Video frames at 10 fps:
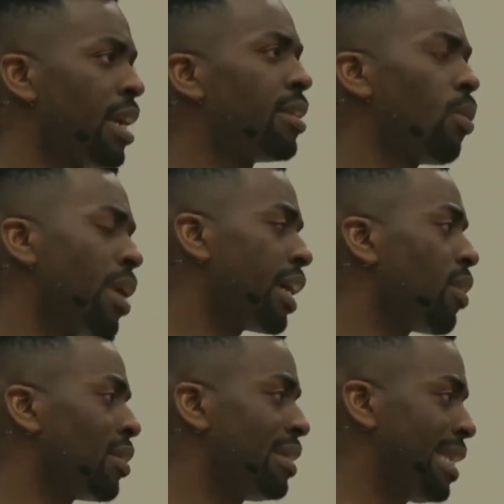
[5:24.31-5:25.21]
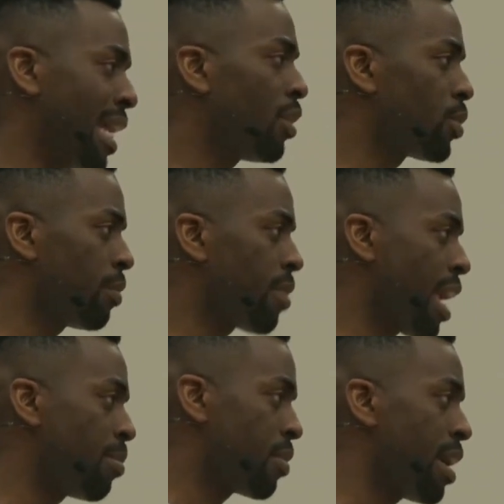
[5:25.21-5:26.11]
The way God dealt with
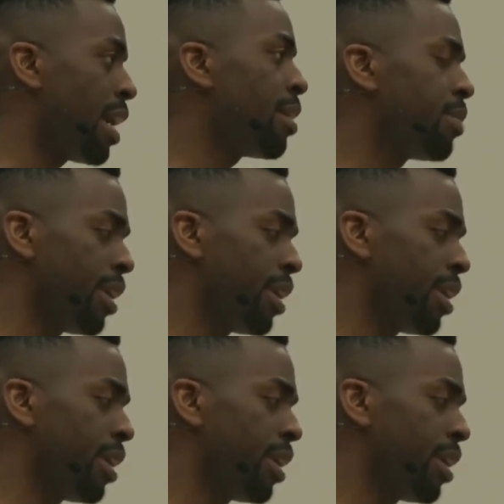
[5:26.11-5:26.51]
Abraham,